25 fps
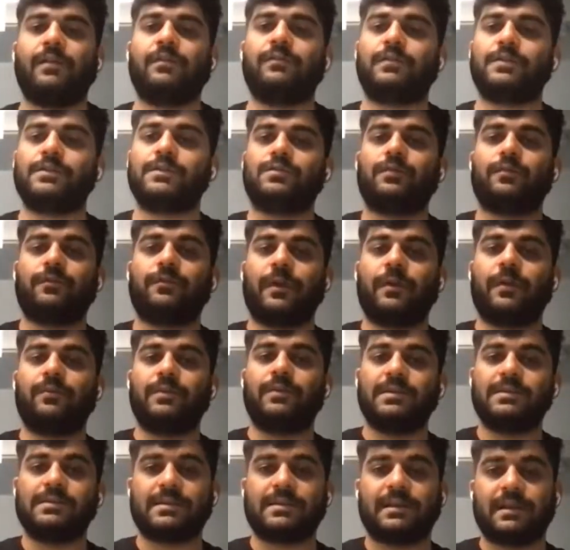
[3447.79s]
And once you've found
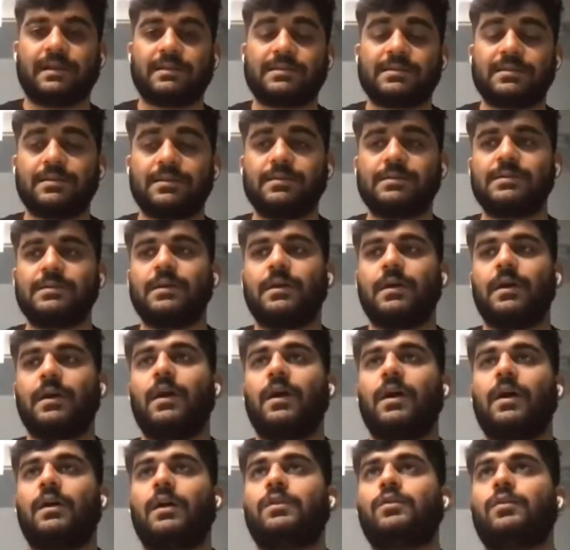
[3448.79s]
these clusters,
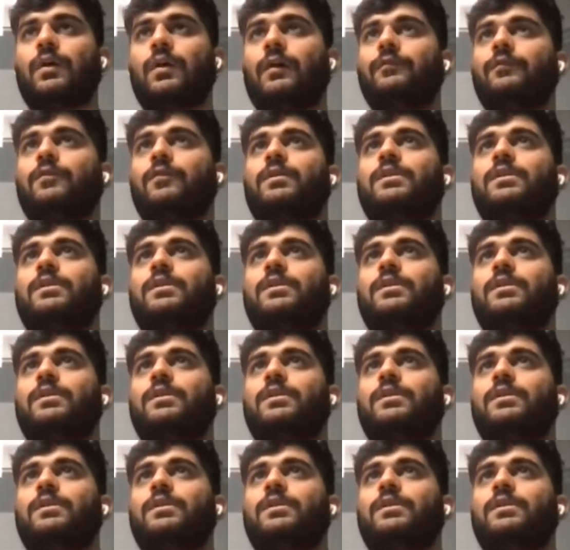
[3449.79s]
you have